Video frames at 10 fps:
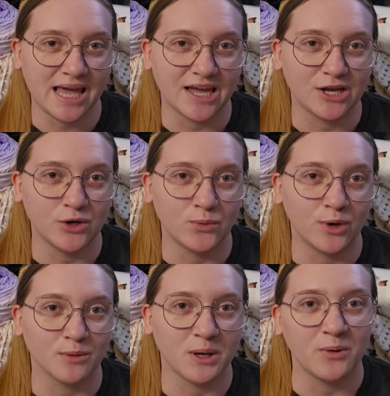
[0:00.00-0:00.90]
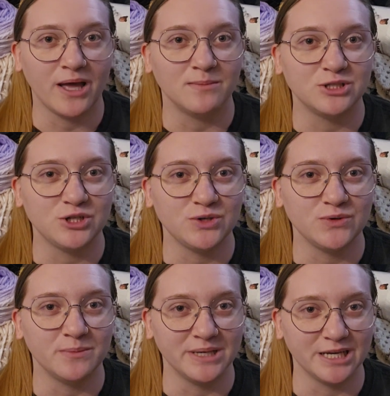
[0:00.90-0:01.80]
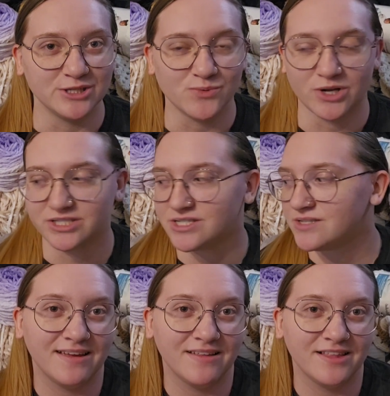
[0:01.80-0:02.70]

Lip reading: and work my way up to the biggest ones.